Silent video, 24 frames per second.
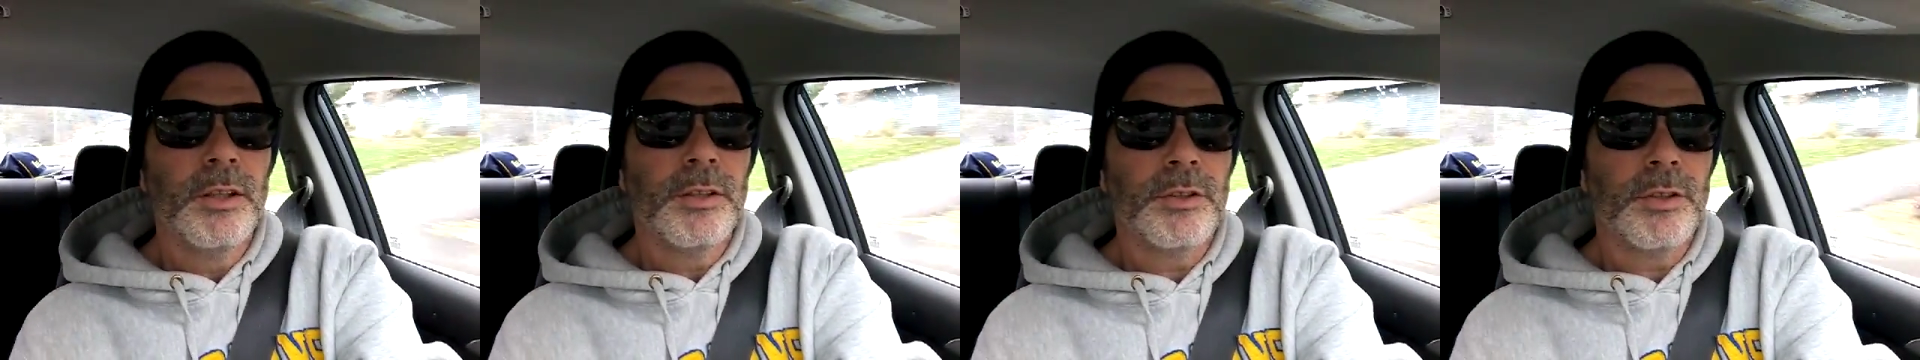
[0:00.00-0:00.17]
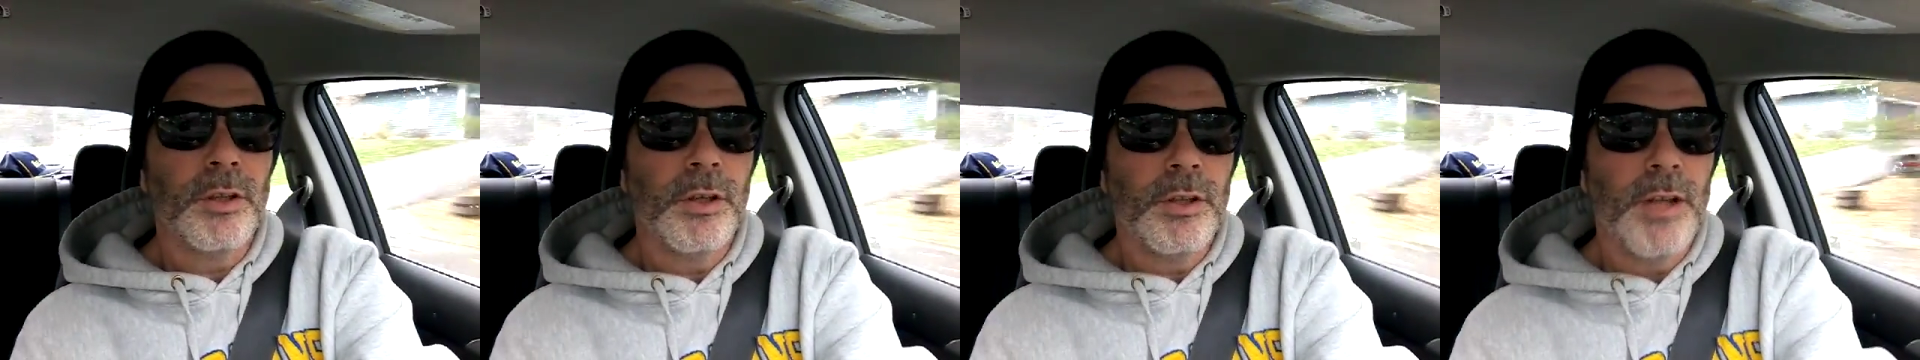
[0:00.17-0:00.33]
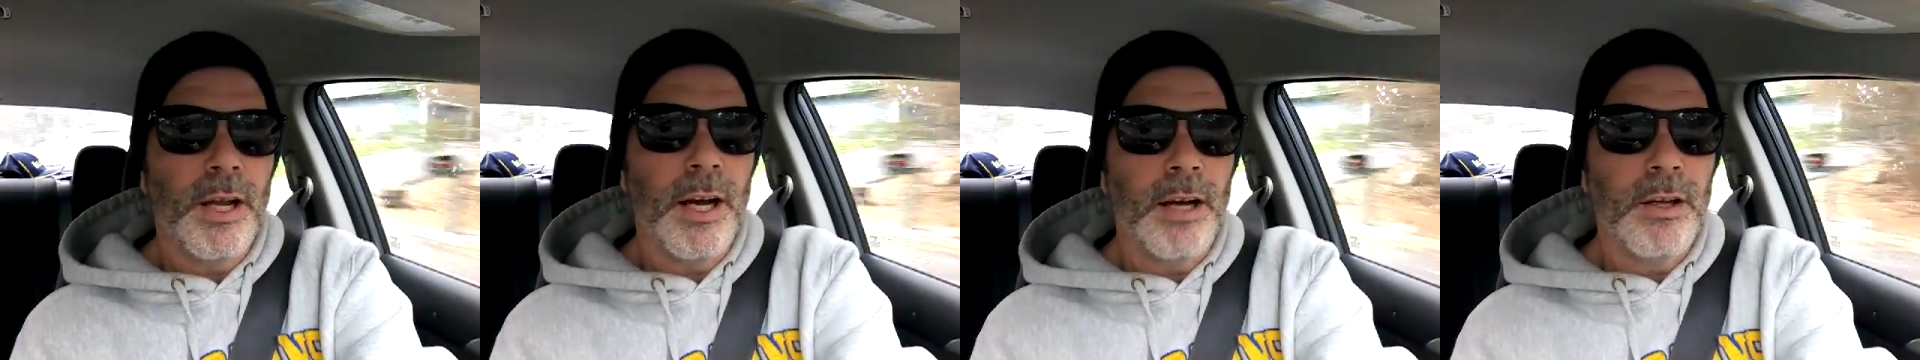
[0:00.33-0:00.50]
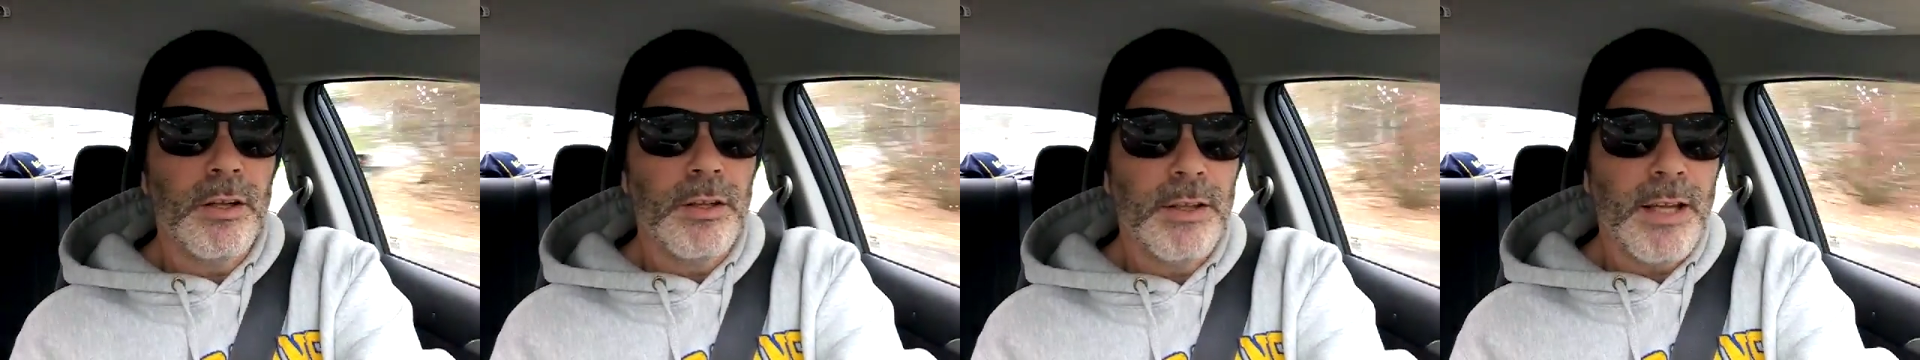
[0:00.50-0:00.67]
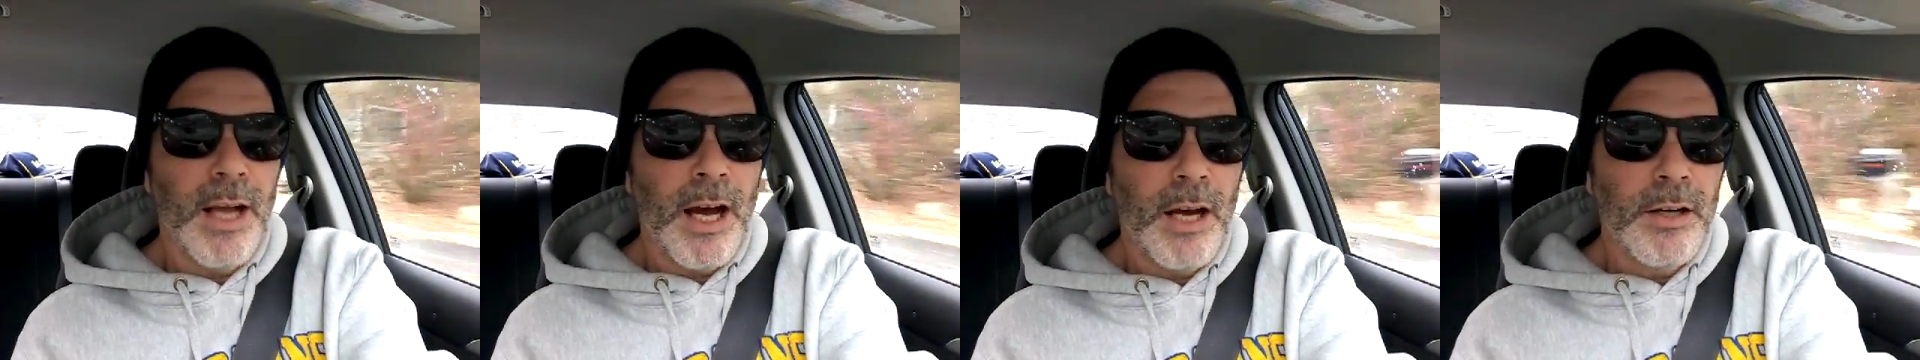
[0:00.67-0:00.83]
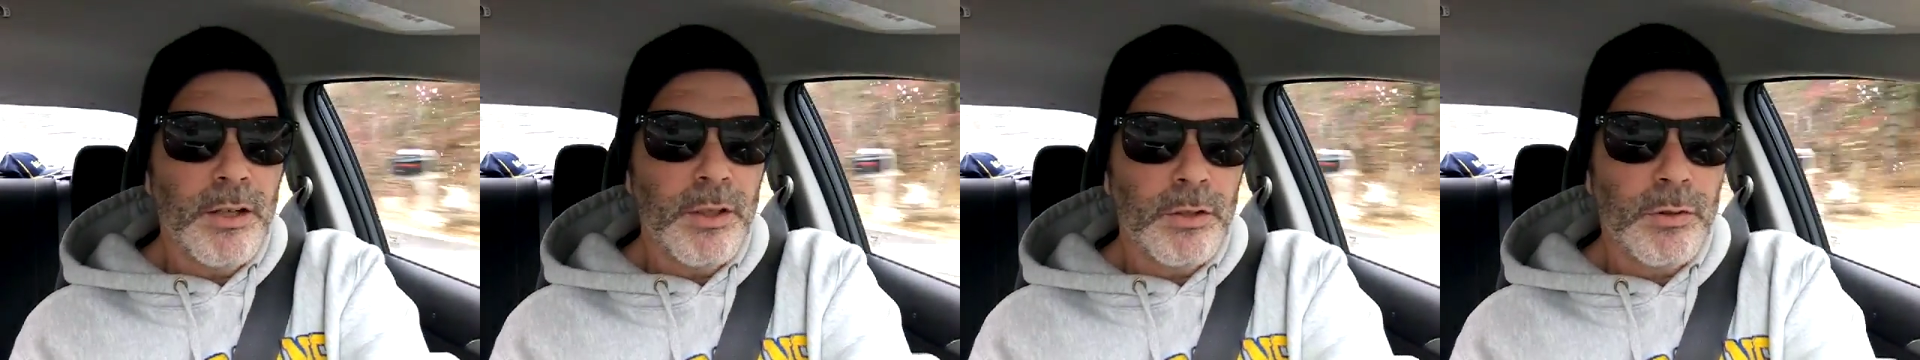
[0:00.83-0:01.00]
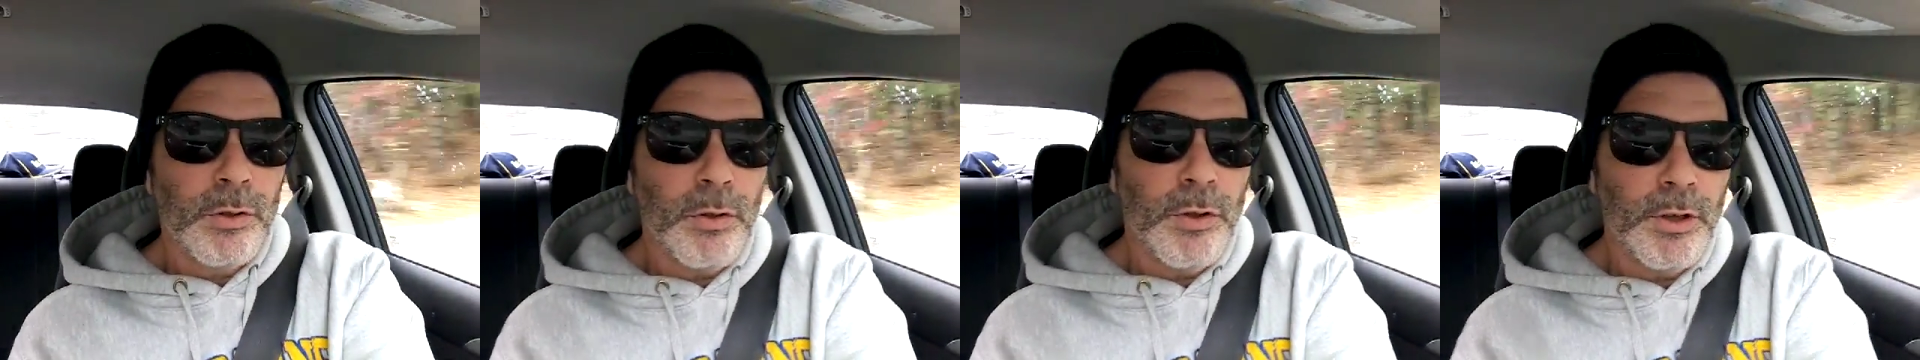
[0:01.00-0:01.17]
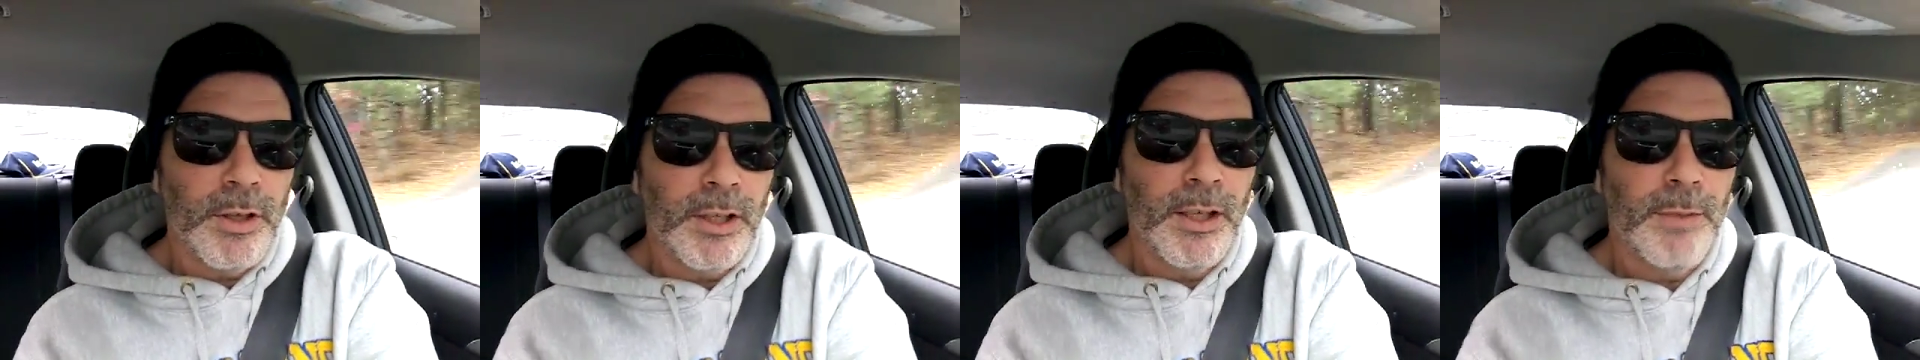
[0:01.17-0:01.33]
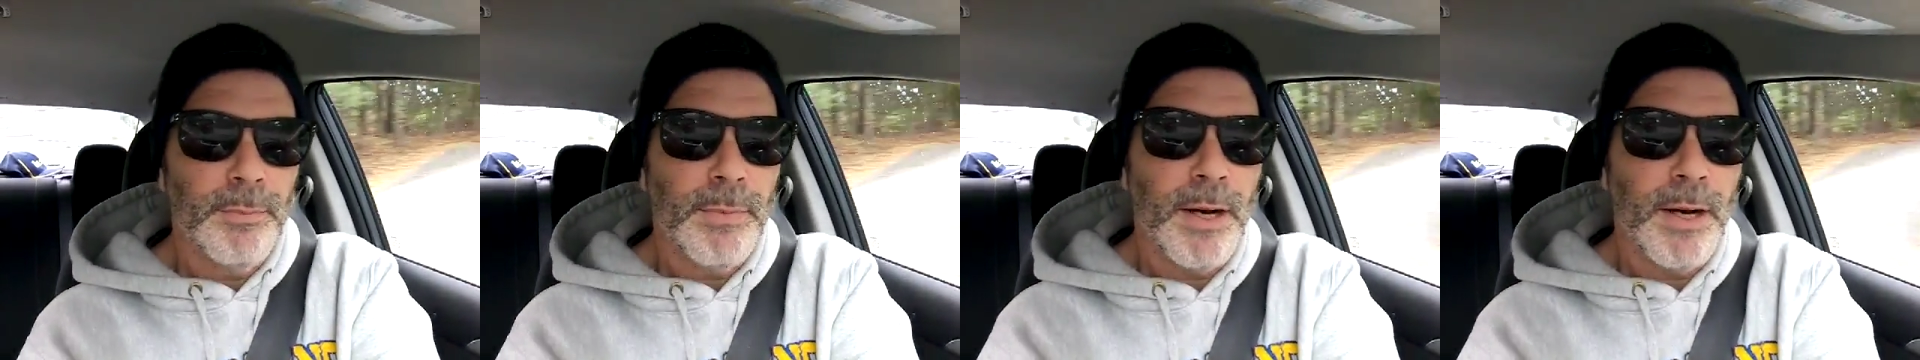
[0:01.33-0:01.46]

So now you're talking